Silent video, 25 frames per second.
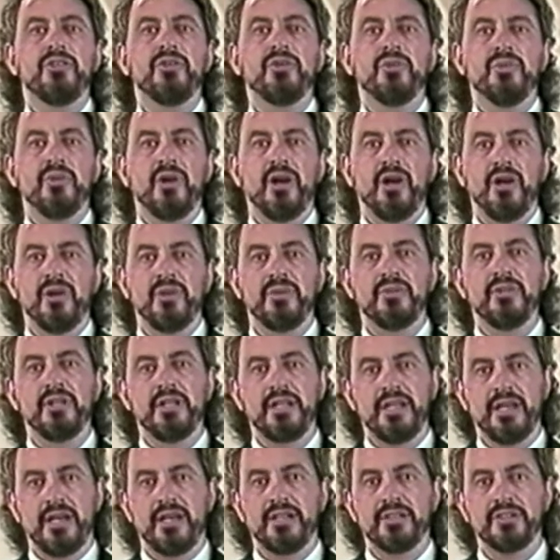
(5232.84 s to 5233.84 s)
to
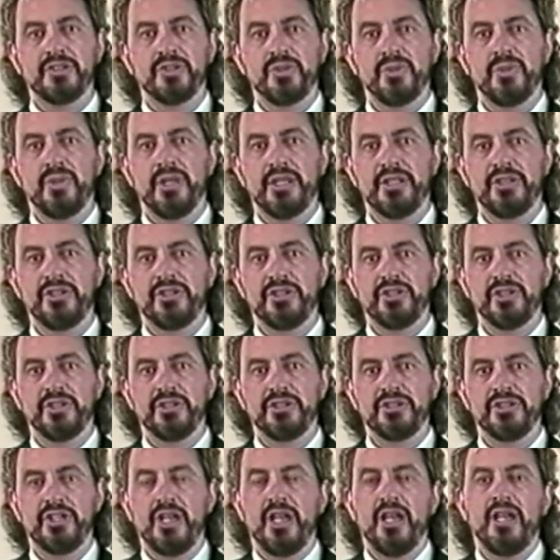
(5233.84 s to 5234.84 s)
only ask
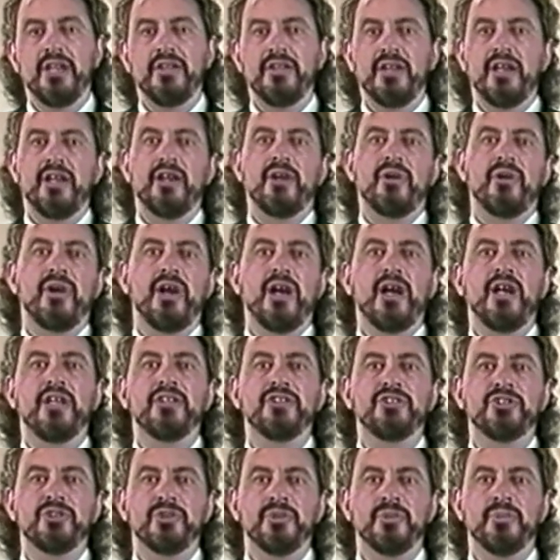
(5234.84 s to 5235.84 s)
questions that are
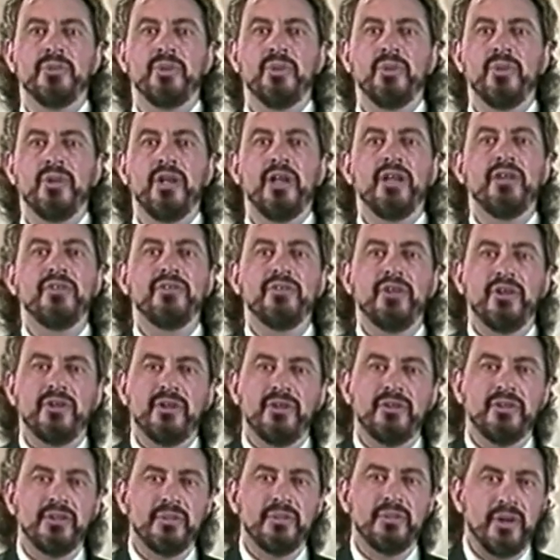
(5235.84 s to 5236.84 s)
answerable not
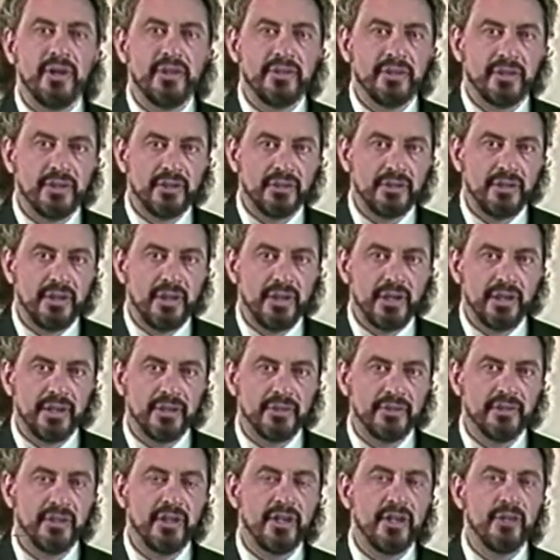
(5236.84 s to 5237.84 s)
only by the
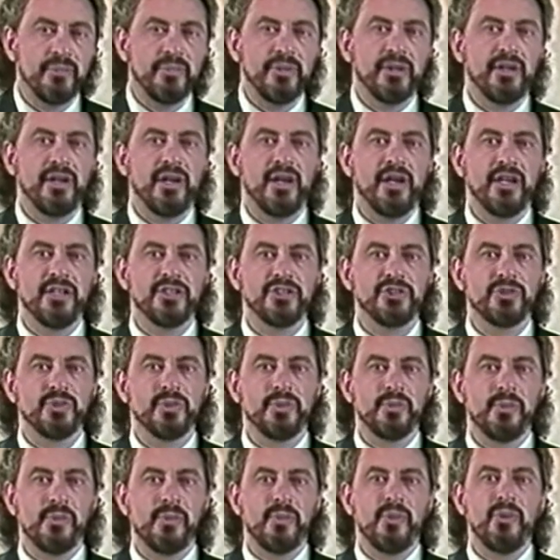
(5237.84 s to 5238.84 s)
client, but are
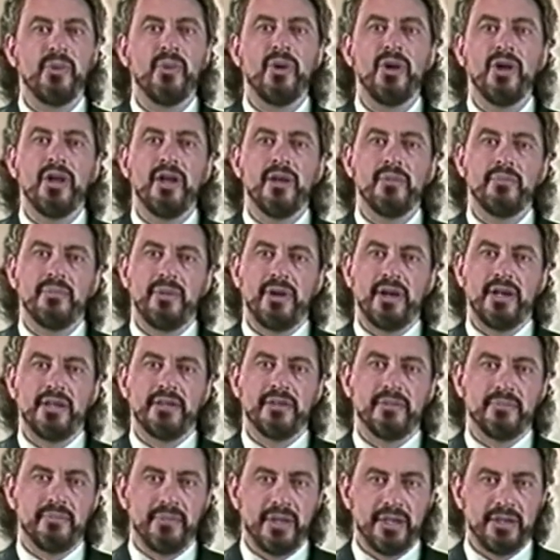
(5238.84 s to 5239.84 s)
answerable by
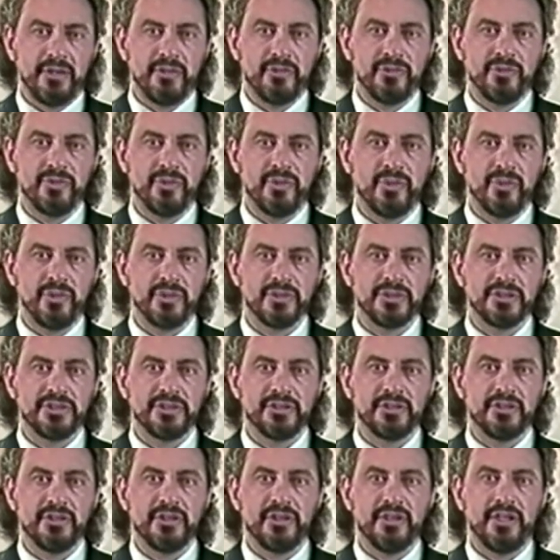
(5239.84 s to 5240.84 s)
the metaphors
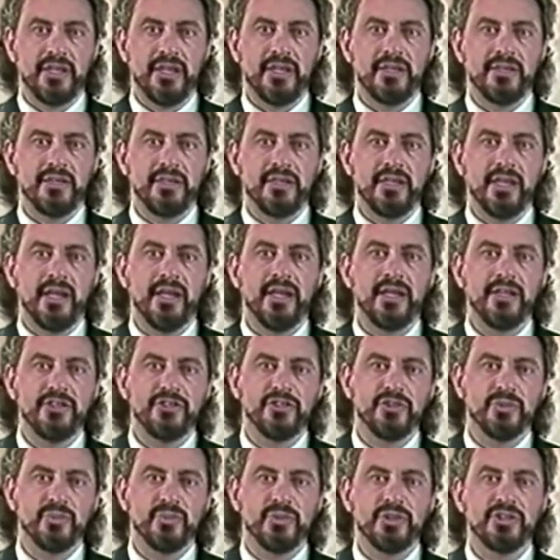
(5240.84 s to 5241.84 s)
at the
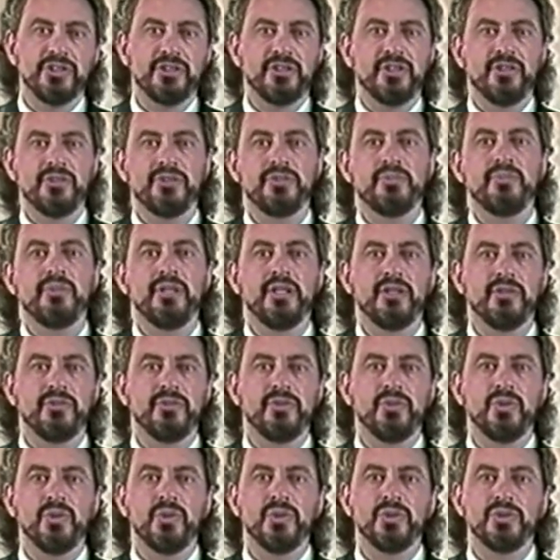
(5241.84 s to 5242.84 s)
age in which those
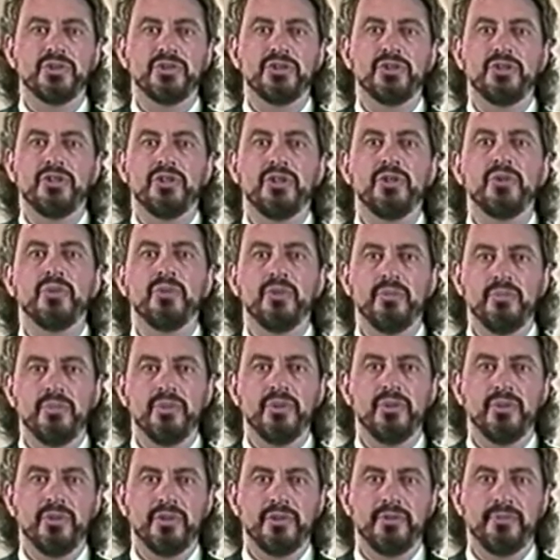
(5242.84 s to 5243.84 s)
metaphors were
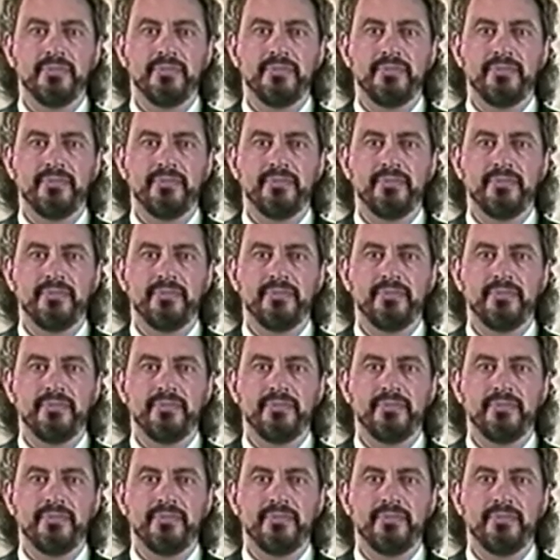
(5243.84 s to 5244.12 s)
born.